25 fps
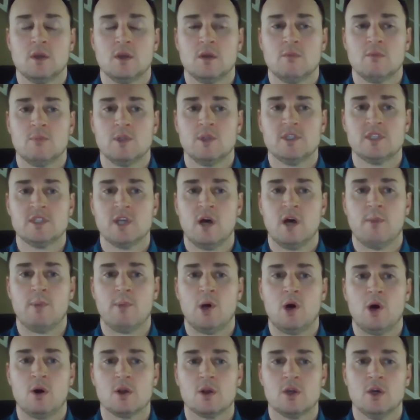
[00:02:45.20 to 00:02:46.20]
Please help
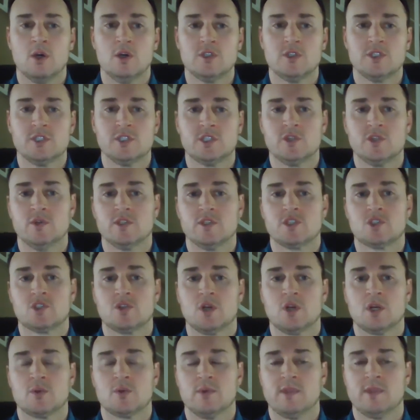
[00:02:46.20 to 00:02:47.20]
all coaches to
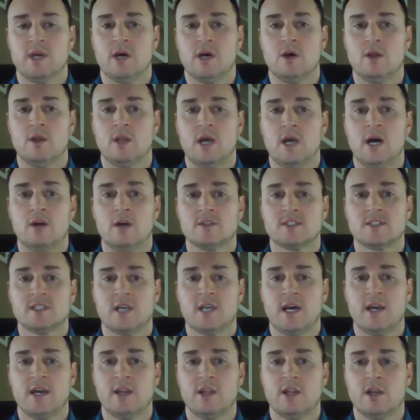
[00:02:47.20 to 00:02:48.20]
instruct without
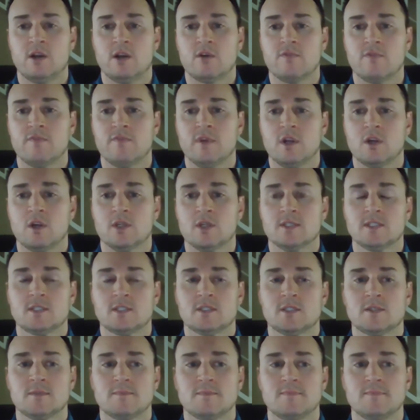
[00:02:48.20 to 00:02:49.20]
outside
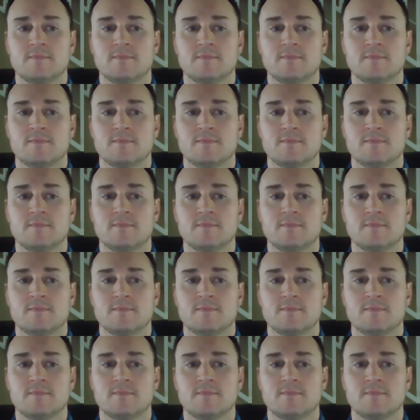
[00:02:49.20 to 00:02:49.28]
interference.